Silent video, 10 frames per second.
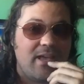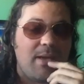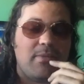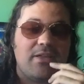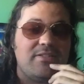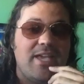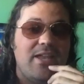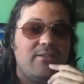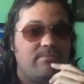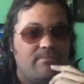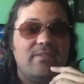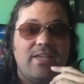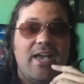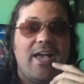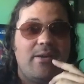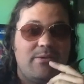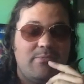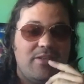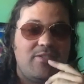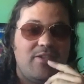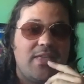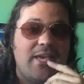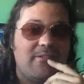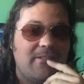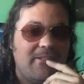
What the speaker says: I'm not dead. Yeah, we can see that.